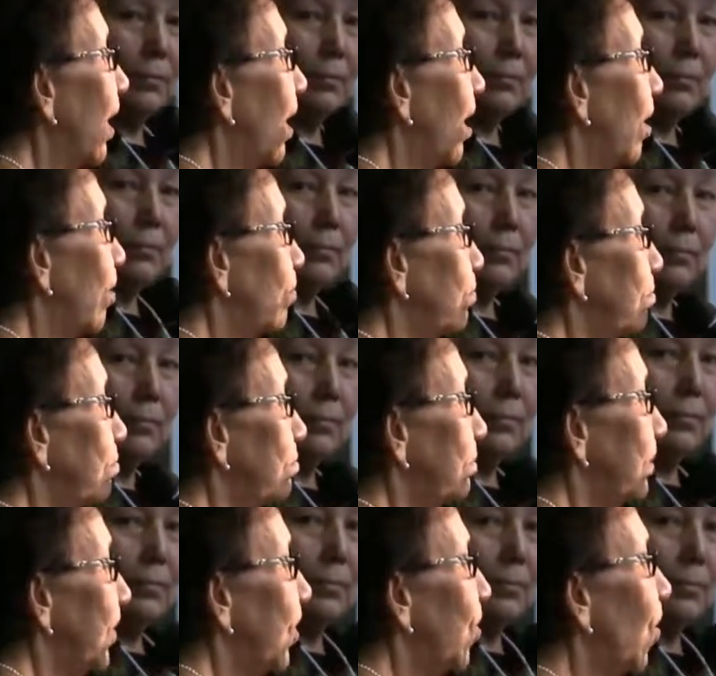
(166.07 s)
uh,
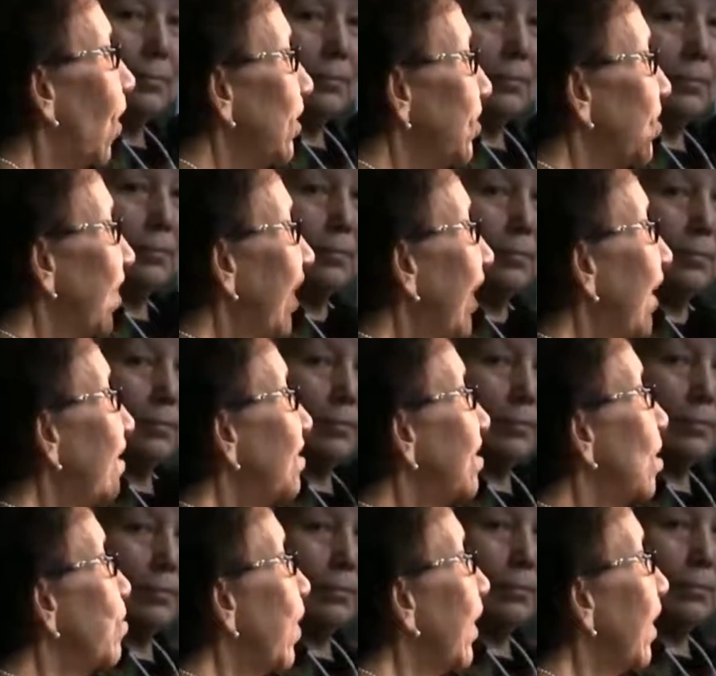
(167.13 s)
um, dog chain,
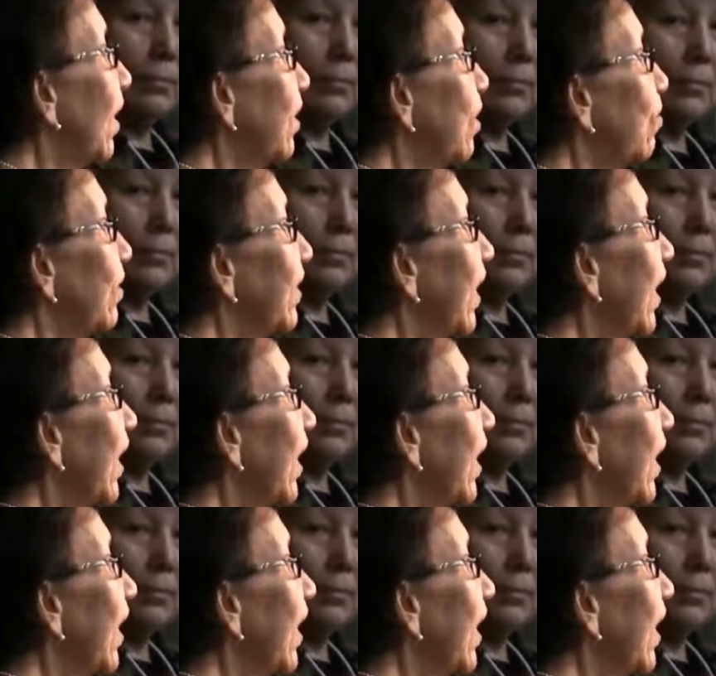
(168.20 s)
something that you